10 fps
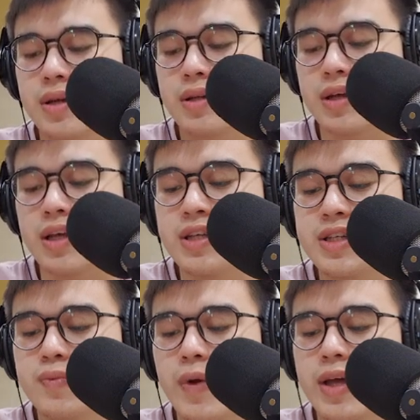the
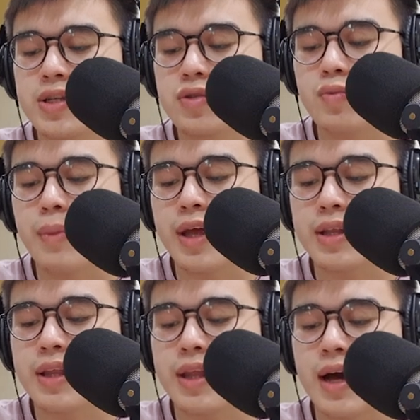easiest way is to make
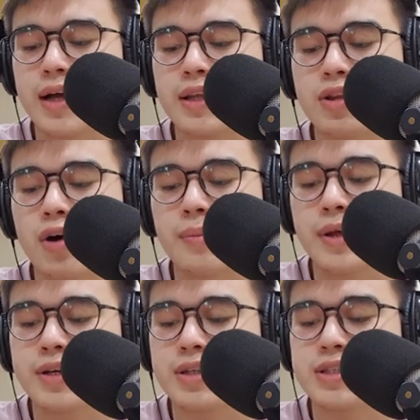their
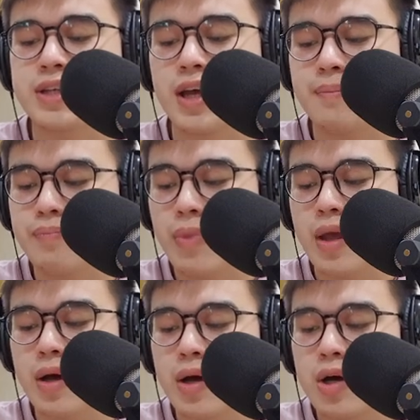denominator the same.
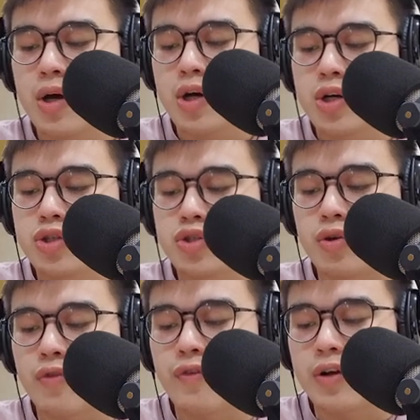So
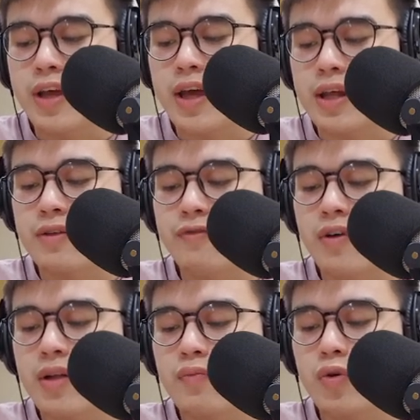your 48 at the
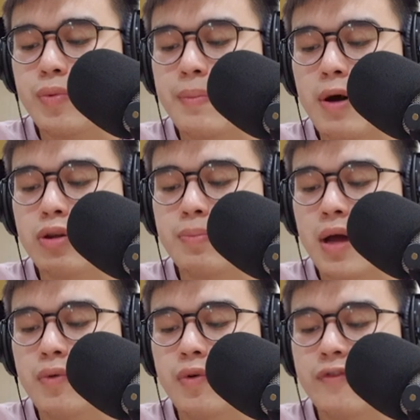front will be
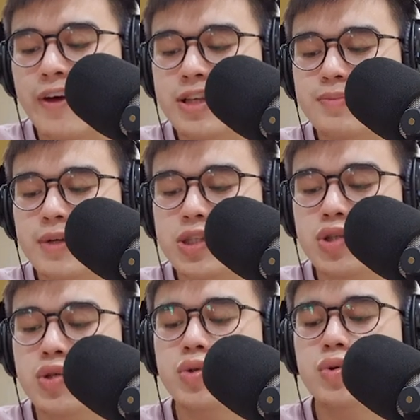multiplied with X plus
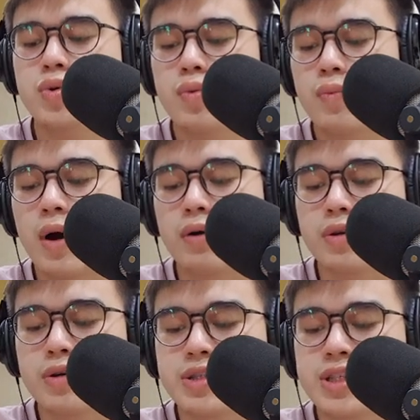2, while
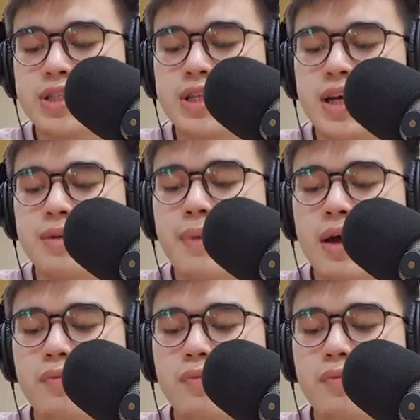your 60 at the back